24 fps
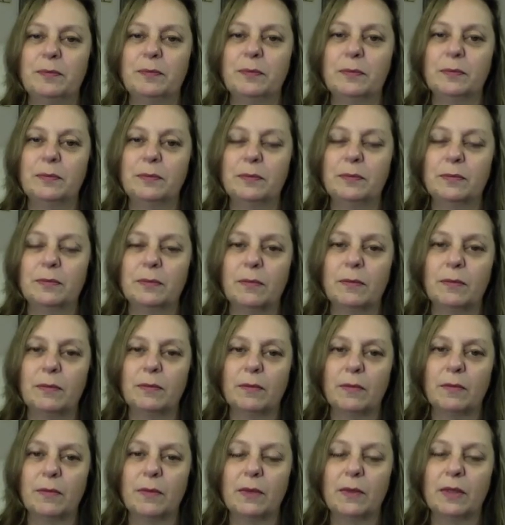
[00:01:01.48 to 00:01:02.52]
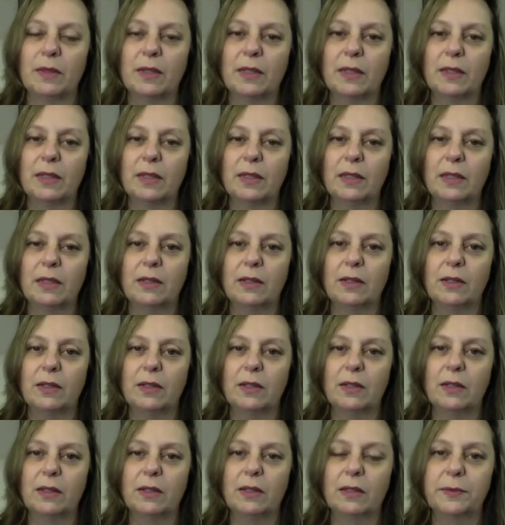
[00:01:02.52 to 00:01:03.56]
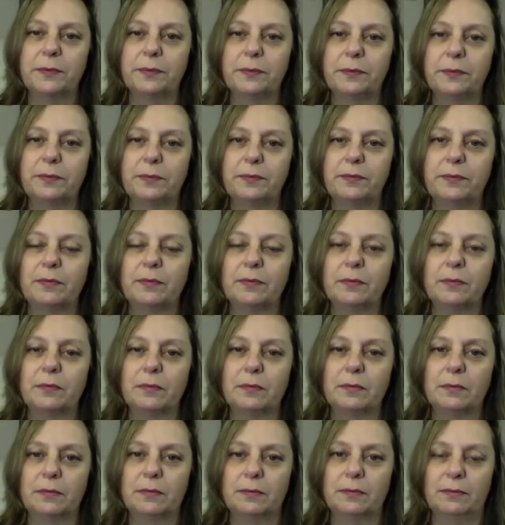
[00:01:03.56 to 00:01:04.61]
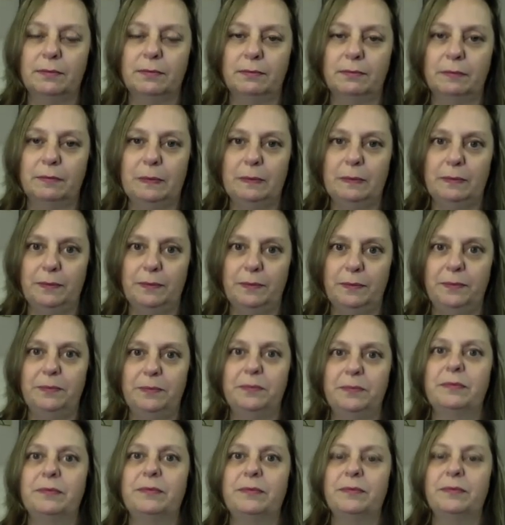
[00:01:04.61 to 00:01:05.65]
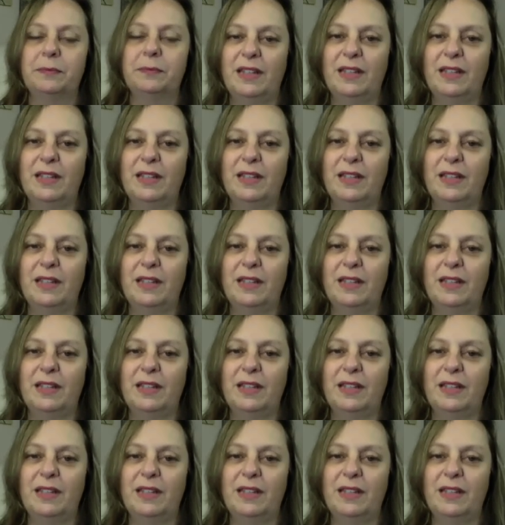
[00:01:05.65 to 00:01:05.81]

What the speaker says: [no speech]